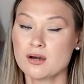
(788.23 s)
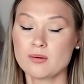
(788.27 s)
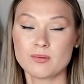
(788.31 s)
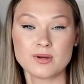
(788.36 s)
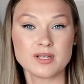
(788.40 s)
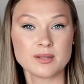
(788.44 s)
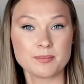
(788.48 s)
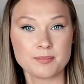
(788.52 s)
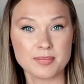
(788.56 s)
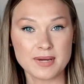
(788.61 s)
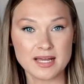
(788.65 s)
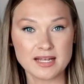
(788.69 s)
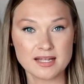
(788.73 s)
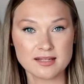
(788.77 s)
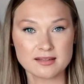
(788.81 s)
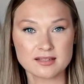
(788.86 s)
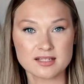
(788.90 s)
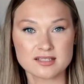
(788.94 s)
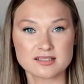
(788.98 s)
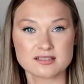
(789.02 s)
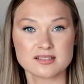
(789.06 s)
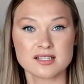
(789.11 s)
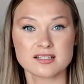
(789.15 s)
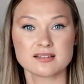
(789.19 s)
When the pilot
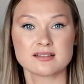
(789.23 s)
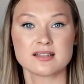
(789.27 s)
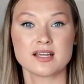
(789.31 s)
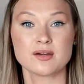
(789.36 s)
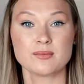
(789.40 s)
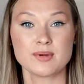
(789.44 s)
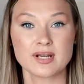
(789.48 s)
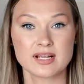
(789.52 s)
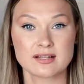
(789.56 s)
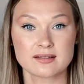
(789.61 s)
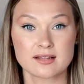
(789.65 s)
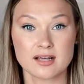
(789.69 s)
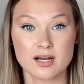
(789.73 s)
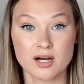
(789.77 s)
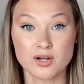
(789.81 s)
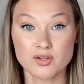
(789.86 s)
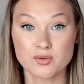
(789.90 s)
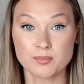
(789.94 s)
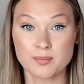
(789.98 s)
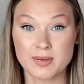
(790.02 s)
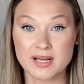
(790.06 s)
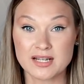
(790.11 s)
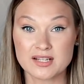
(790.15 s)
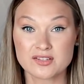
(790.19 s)
does not direct the
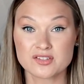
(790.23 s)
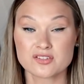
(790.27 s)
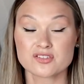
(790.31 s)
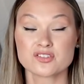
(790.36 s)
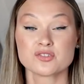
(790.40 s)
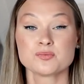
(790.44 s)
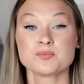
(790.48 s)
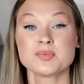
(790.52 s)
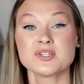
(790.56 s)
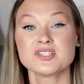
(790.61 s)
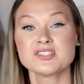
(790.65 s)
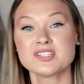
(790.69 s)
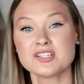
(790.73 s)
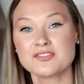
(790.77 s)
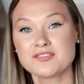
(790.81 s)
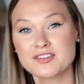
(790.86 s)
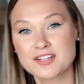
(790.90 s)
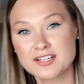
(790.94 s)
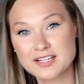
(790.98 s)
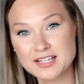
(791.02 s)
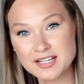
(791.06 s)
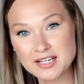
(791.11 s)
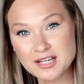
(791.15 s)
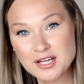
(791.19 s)
autopilot
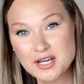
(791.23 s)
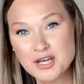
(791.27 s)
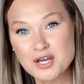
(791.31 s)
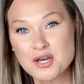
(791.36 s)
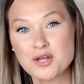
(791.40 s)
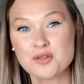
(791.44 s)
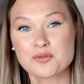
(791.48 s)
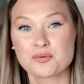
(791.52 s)
specifically